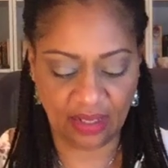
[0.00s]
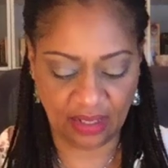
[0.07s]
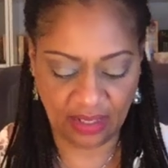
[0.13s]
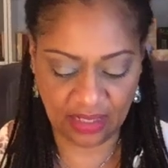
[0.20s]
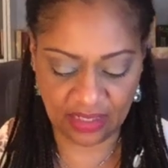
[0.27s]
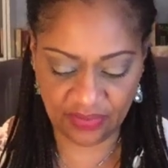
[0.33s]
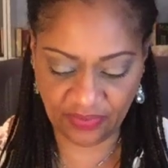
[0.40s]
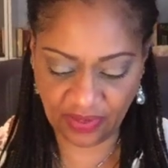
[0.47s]

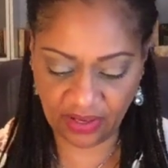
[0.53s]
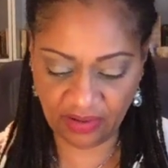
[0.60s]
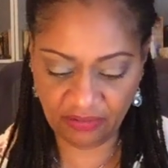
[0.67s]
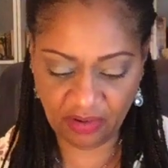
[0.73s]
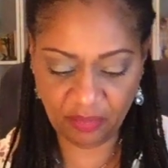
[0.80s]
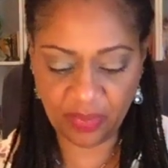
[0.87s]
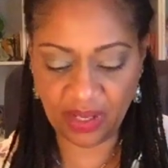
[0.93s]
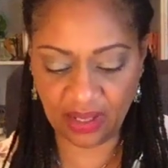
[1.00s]
is very
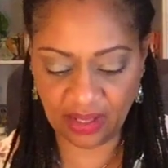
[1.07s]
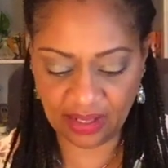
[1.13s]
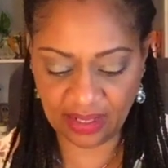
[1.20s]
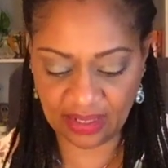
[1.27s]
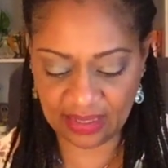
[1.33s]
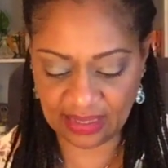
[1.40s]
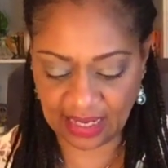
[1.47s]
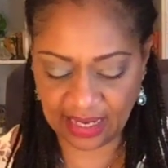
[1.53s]

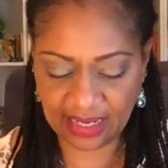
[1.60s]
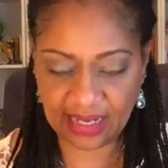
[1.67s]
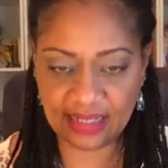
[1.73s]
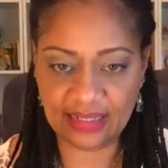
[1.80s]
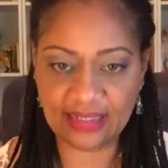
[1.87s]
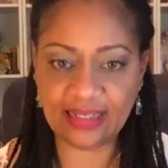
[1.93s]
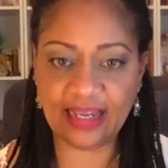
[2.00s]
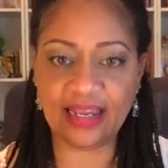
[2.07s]
rebellious. Like I
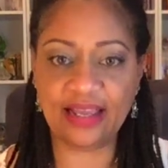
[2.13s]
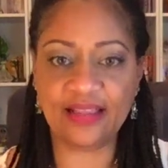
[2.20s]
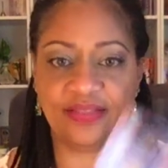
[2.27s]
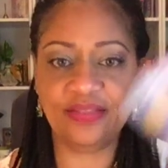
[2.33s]
said,